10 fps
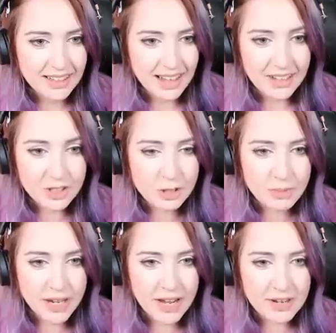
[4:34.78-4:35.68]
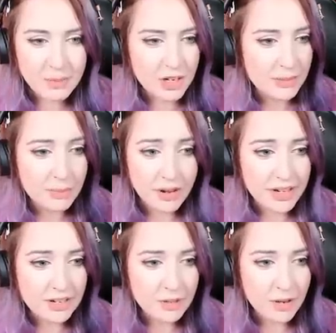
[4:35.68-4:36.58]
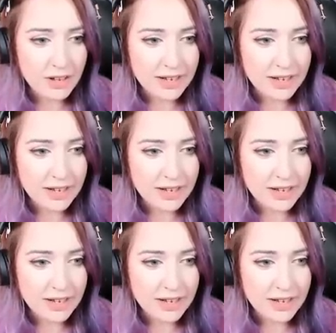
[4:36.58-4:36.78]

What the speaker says: I should be earning money, but you know what?